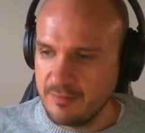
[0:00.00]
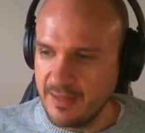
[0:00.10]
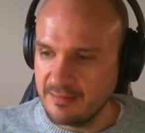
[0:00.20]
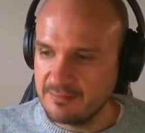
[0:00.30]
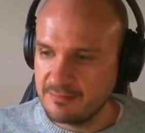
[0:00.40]

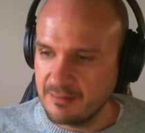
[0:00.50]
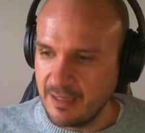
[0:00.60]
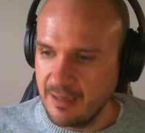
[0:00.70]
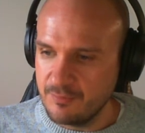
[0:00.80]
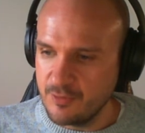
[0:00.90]
that
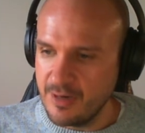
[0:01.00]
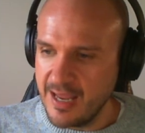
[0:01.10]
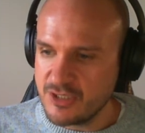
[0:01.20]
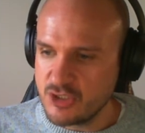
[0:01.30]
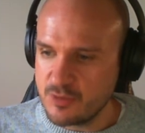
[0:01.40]
the
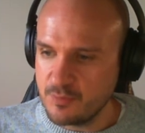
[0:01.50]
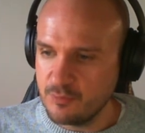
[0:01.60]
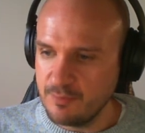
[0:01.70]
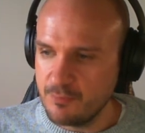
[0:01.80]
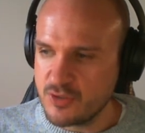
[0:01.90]
relationship
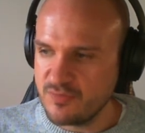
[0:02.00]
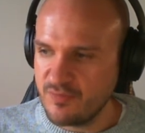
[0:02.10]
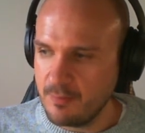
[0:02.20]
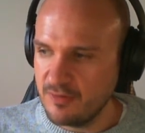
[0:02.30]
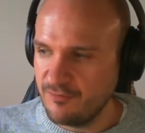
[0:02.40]
between
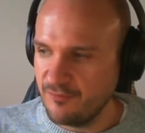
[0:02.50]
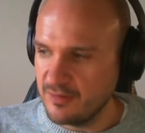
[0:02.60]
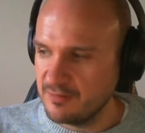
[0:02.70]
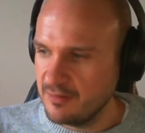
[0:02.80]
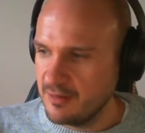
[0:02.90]
person-environment fit